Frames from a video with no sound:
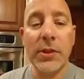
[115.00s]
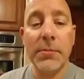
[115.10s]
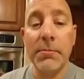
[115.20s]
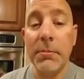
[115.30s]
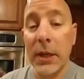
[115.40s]

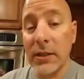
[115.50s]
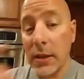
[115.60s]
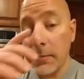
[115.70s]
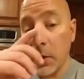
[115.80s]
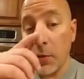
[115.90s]
mix
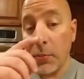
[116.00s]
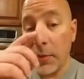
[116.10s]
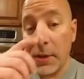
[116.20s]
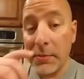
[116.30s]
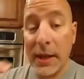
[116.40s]
up your
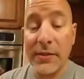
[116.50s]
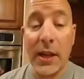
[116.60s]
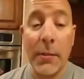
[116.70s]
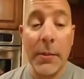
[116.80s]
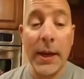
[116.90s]
premium
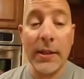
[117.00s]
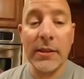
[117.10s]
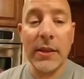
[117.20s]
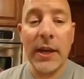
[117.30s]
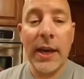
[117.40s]
lifestyle
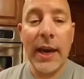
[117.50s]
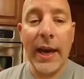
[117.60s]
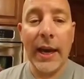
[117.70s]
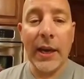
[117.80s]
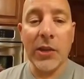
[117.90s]
mix
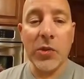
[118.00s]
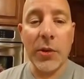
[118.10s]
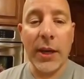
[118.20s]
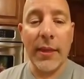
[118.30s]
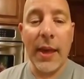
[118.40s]
and
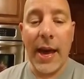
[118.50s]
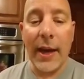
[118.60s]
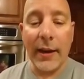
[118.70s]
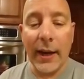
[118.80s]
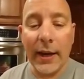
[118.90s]
drink
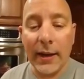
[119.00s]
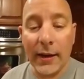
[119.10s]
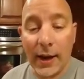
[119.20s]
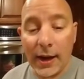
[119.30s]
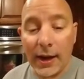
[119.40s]
that.
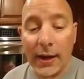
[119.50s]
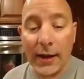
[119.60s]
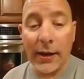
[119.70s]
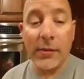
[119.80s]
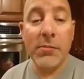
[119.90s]
And
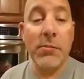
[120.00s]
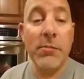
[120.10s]
I